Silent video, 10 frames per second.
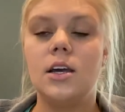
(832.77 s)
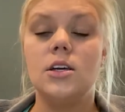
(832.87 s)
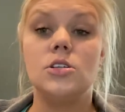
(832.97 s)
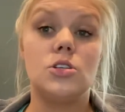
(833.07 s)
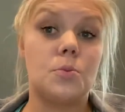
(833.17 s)

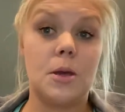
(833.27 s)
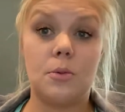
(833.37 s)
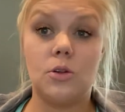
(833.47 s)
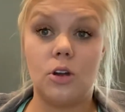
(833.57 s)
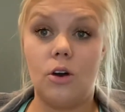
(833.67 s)
so
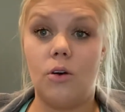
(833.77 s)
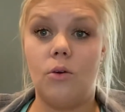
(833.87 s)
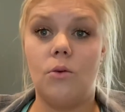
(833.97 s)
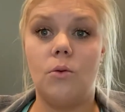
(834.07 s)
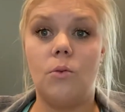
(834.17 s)
people
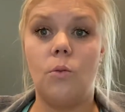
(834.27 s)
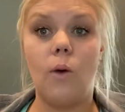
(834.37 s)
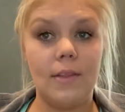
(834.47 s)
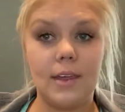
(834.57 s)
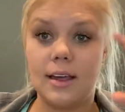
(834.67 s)
know
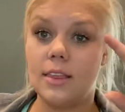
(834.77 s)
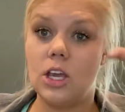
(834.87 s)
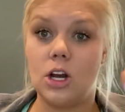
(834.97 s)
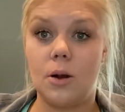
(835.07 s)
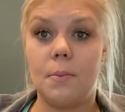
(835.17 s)
what like the
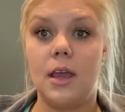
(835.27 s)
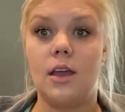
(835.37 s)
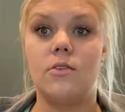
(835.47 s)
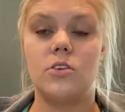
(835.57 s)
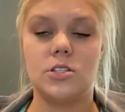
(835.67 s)

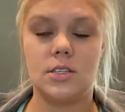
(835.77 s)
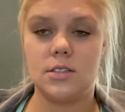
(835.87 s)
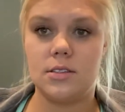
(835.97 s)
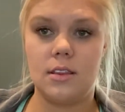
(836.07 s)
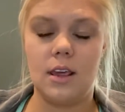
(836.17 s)
European
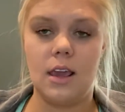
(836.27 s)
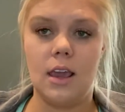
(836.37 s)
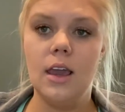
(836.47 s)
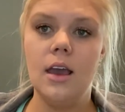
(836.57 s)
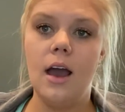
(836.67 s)
versus
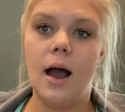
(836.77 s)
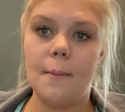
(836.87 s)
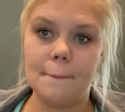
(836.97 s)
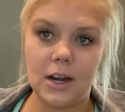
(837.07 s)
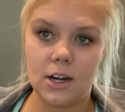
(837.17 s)
the
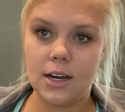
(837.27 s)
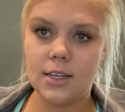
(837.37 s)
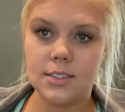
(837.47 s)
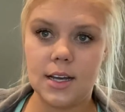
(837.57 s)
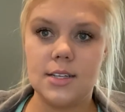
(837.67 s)

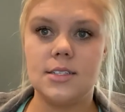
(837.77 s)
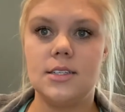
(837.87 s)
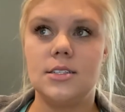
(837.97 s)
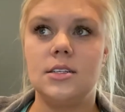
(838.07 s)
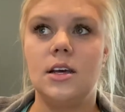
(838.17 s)
American
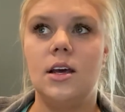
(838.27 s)
sizes,